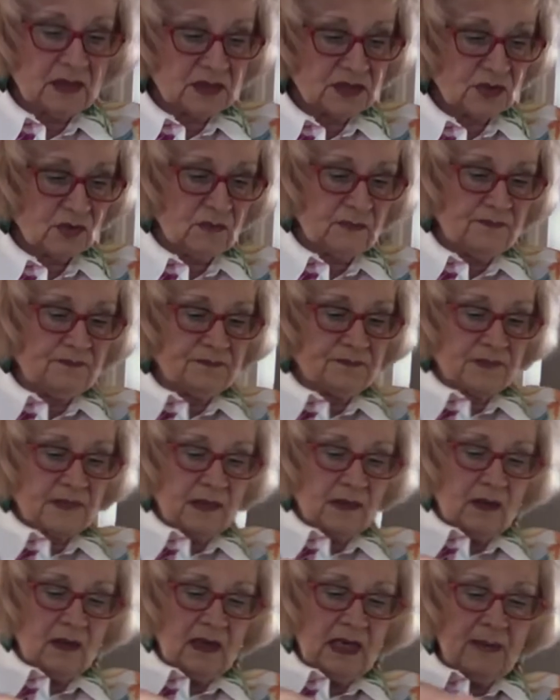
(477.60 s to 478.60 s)
So
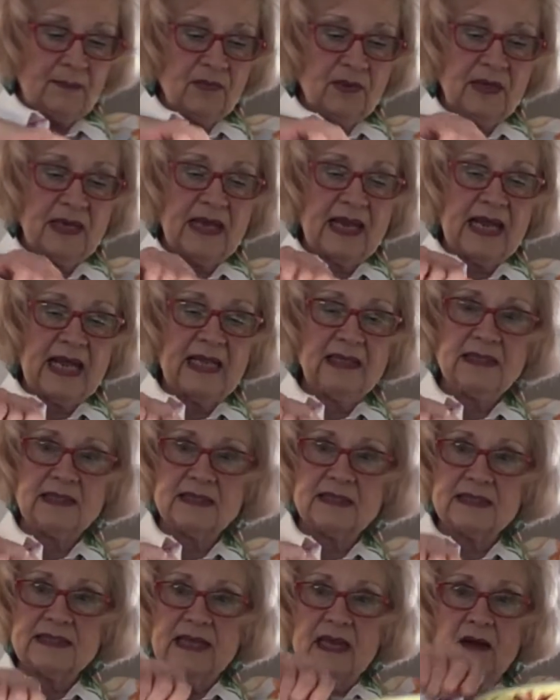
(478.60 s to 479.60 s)
I'm going to add
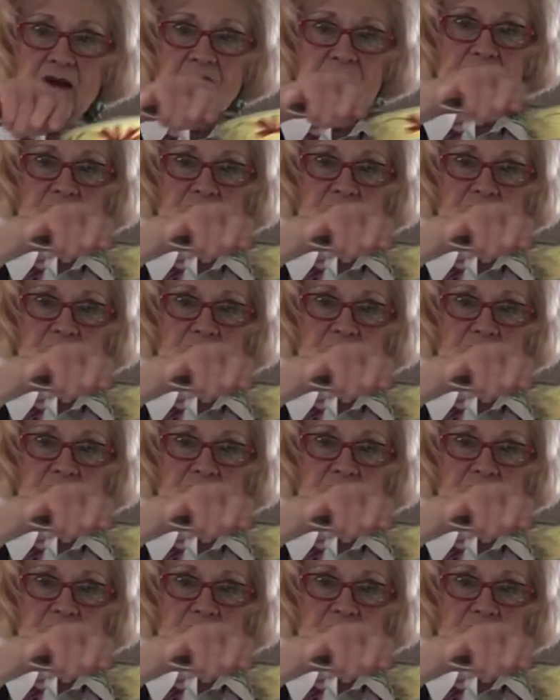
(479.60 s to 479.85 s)
this now,